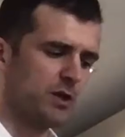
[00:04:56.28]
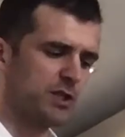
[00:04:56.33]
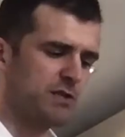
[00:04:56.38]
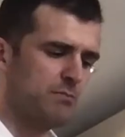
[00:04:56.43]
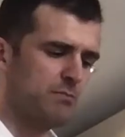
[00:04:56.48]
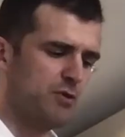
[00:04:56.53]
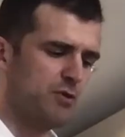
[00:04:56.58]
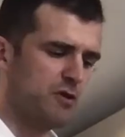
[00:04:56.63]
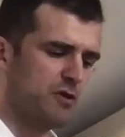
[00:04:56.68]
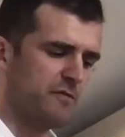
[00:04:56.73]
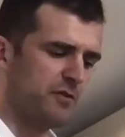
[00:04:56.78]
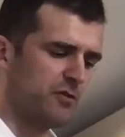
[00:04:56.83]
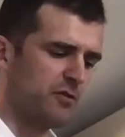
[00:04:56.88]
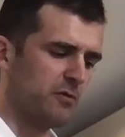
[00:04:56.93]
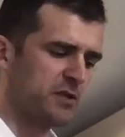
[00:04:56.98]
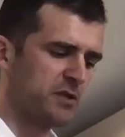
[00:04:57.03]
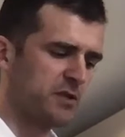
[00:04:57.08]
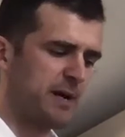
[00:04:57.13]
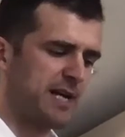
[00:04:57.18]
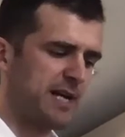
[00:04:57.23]
You want to move
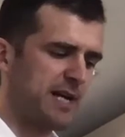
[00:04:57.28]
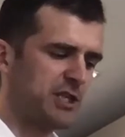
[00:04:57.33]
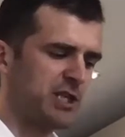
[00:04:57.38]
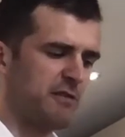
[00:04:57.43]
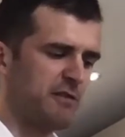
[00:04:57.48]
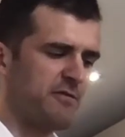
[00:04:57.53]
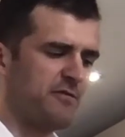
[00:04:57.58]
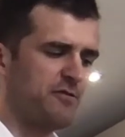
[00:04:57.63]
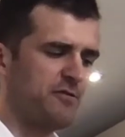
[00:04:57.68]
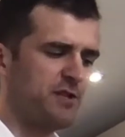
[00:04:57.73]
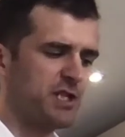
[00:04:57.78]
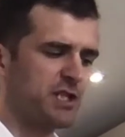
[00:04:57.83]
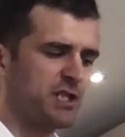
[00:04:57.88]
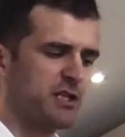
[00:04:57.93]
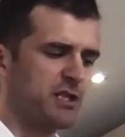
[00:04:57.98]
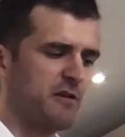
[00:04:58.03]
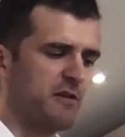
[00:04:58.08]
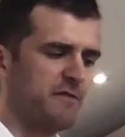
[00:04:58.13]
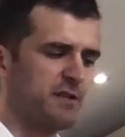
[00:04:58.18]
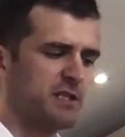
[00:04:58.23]
your spatula through
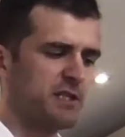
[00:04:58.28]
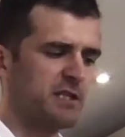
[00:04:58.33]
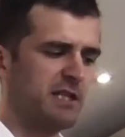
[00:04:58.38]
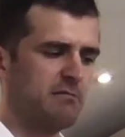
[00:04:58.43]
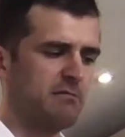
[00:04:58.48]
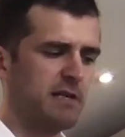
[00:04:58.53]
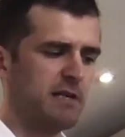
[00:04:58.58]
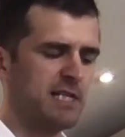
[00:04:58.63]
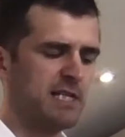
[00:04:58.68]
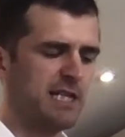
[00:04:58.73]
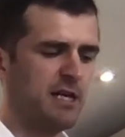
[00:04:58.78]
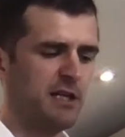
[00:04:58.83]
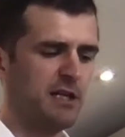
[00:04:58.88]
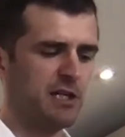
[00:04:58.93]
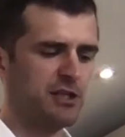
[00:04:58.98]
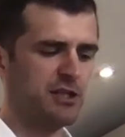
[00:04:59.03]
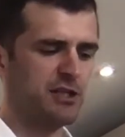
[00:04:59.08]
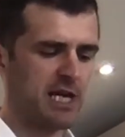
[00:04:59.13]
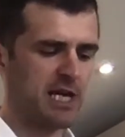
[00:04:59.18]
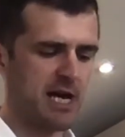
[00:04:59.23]
this stuff as
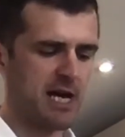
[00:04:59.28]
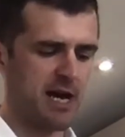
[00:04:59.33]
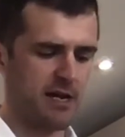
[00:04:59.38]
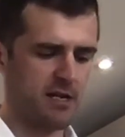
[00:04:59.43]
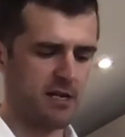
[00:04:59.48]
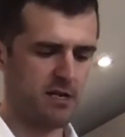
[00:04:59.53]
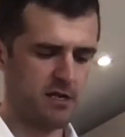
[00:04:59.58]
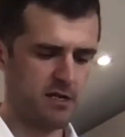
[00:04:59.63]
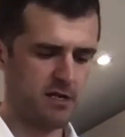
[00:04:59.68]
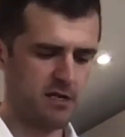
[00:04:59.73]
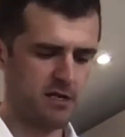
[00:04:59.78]
little as you can.